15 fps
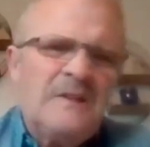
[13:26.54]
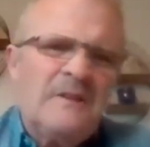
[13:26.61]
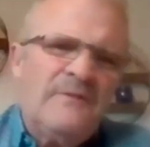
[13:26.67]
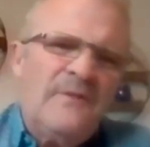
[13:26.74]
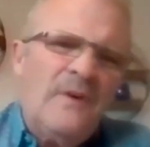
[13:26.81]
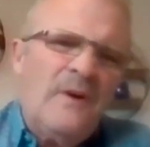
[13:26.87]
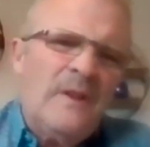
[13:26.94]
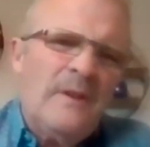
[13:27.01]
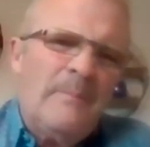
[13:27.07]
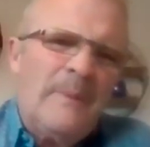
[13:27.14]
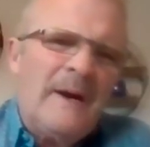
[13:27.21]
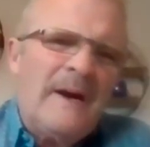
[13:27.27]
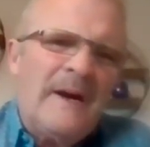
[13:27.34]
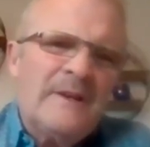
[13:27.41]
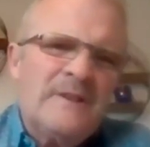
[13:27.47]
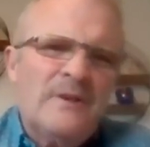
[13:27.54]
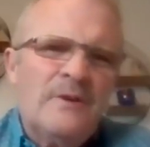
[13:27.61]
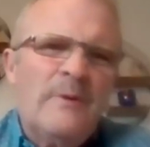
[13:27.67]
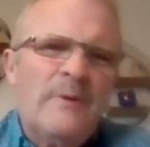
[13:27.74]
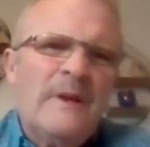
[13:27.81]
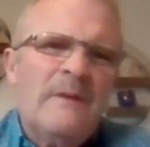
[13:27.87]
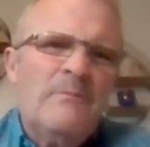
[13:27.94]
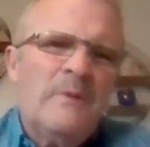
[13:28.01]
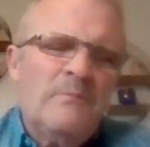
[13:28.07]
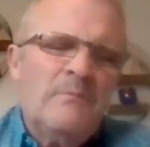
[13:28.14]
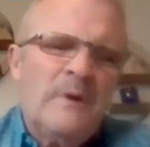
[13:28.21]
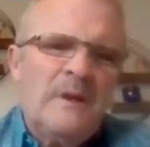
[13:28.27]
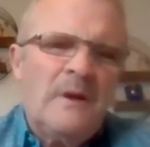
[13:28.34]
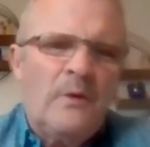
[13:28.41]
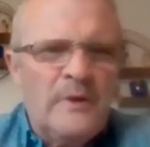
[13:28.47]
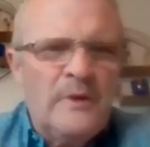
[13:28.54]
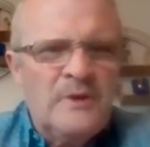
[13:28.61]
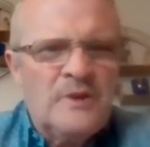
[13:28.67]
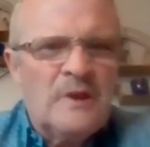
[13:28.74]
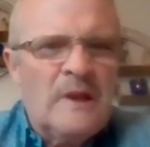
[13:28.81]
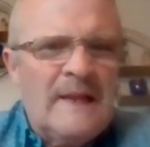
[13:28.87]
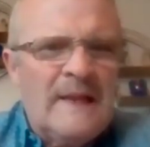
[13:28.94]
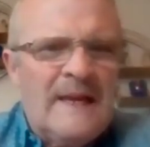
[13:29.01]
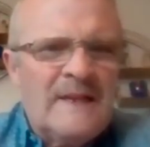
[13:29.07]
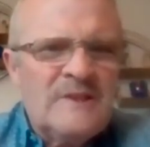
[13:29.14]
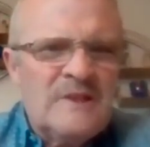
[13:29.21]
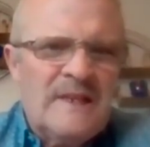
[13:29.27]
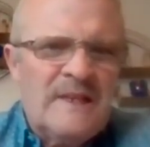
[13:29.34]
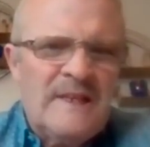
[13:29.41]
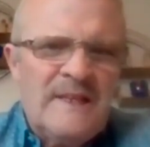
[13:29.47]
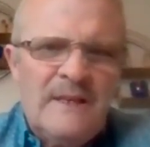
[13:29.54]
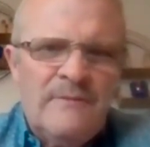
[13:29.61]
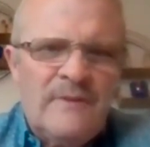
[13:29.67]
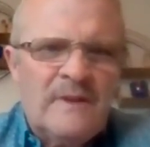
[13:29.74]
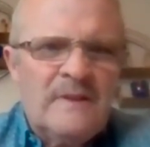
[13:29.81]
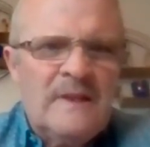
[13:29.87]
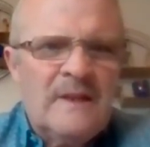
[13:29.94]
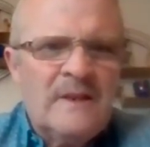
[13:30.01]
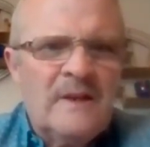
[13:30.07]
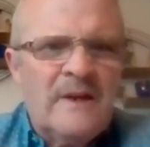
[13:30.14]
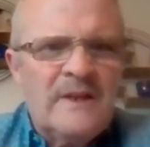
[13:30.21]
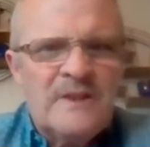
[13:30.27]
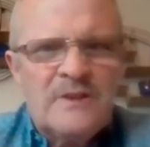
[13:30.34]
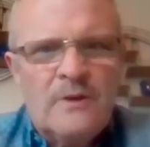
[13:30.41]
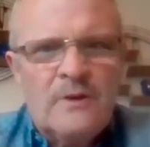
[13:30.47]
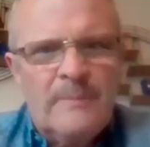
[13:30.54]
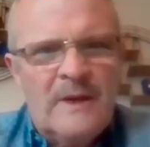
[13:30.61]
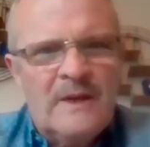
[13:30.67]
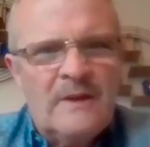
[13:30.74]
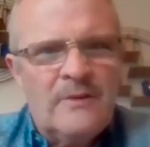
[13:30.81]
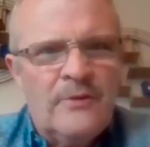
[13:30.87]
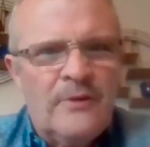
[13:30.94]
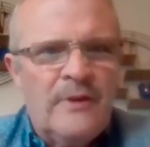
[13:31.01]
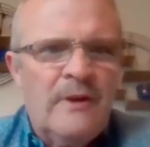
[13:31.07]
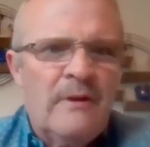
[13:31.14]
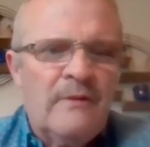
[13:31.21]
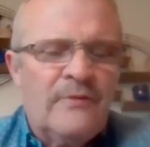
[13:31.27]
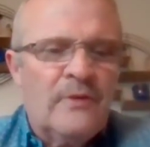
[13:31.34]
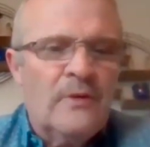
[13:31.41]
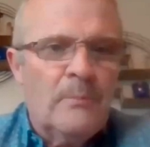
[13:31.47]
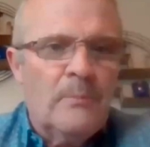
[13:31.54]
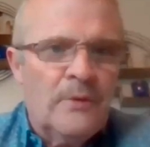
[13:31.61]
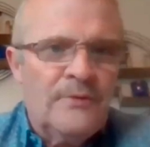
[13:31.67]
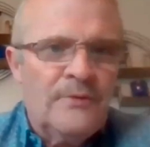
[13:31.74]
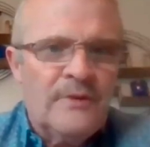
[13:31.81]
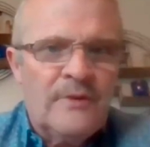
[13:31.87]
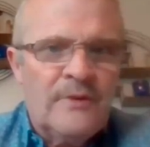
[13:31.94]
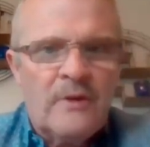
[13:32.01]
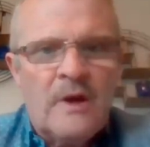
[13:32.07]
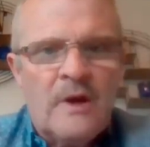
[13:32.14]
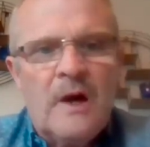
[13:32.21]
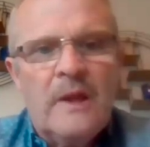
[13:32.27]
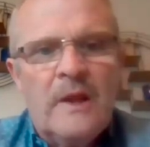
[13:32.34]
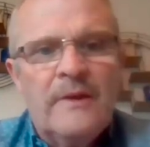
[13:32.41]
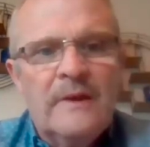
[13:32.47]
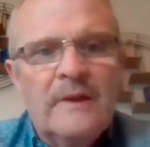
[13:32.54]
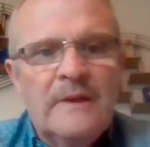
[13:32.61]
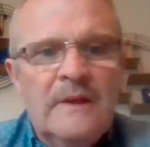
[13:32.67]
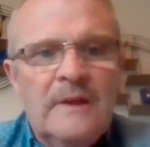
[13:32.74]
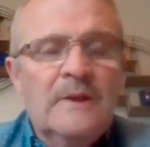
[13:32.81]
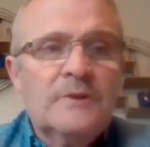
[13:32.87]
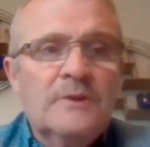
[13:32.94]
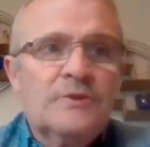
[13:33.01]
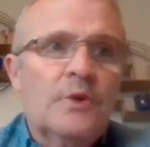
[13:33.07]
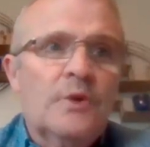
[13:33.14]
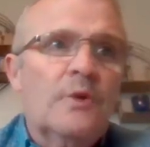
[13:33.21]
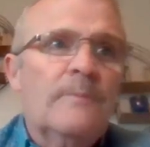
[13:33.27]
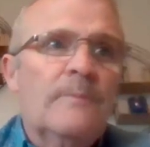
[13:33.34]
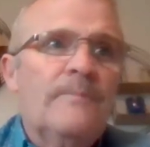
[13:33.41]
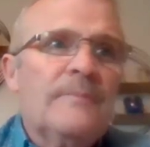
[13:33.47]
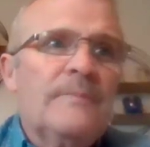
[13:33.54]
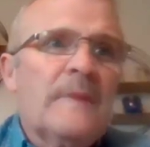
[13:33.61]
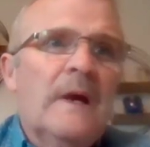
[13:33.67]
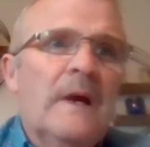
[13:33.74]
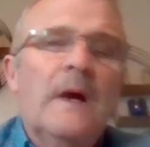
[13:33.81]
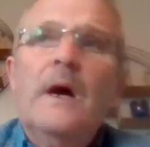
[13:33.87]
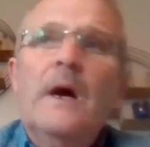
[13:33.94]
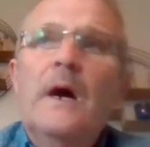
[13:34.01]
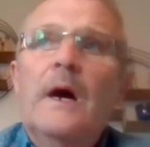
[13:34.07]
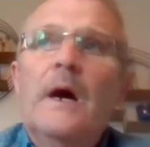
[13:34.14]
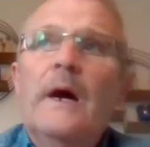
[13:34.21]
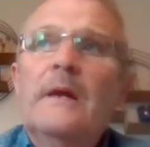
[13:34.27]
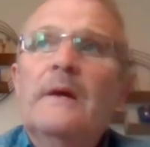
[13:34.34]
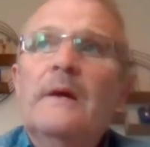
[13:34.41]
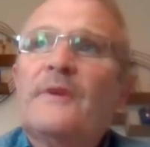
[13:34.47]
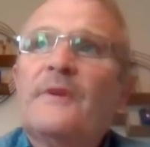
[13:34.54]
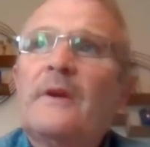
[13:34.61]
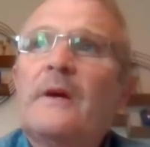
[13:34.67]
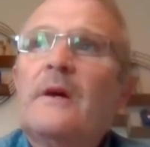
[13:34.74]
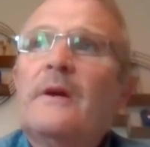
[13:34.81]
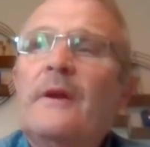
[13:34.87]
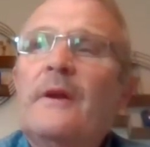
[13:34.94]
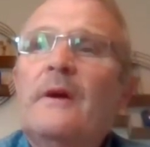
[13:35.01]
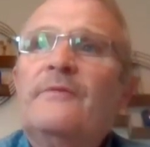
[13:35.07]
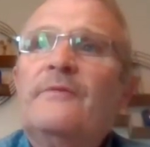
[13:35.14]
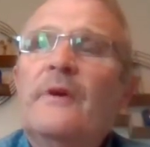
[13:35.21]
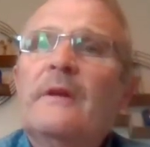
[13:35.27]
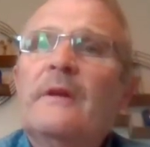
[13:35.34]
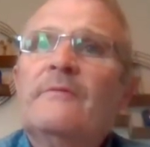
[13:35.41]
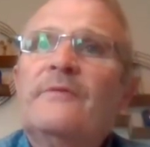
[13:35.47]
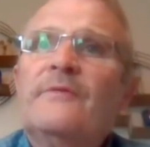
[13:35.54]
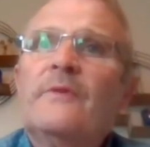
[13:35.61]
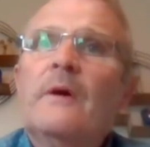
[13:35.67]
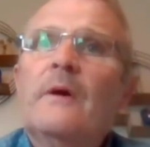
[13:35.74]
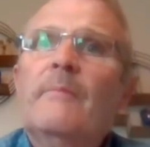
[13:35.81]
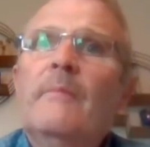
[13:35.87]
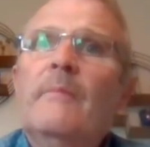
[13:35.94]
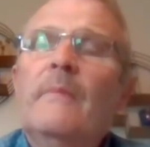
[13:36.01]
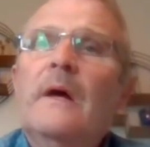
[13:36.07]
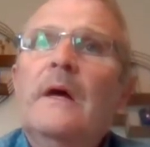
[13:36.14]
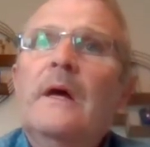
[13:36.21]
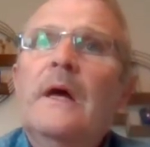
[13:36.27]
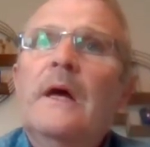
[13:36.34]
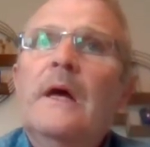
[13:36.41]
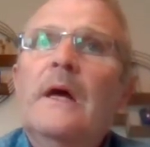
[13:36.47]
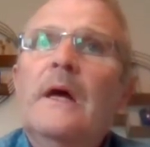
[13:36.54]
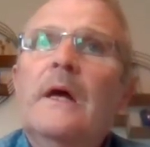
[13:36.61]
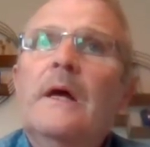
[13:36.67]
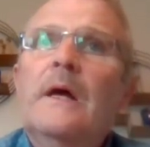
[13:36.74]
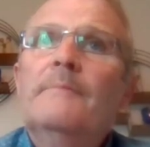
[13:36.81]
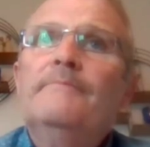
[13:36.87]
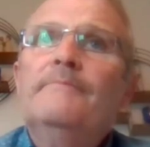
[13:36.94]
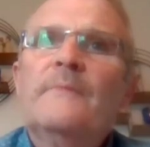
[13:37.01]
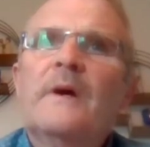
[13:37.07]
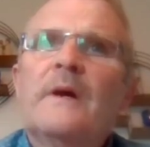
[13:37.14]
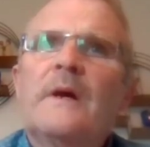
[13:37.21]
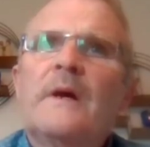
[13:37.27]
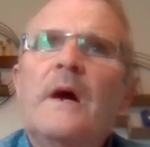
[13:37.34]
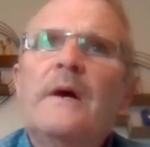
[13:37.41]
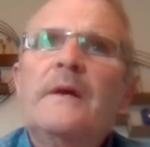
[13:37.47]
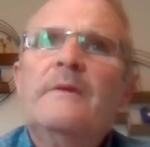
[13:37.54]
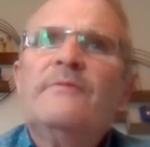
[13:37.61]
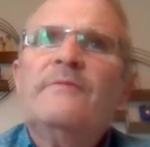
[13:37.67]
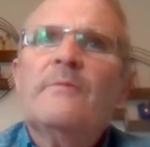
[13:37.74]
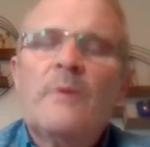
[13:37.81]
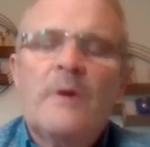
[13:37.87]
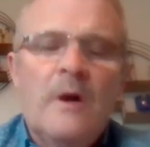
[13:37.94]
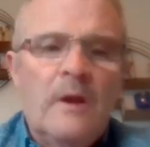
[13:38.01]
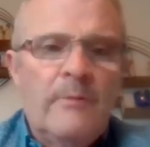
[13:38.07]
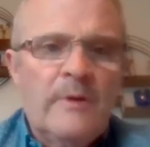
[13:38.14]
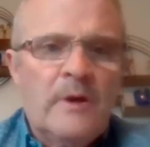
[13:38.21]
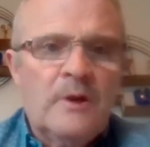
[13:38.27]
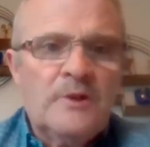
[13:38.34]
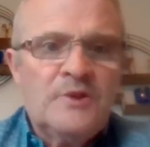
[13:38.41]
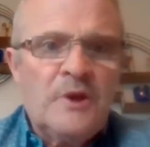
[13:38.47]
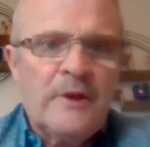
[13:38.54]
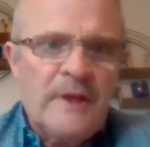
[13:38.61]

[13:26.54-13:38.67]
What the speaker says: falling apart. You know, when original lads leave, and then guys come in and they're there for a month and they're gone. So I left, and I got an offer then from a guy from Galway called Johnny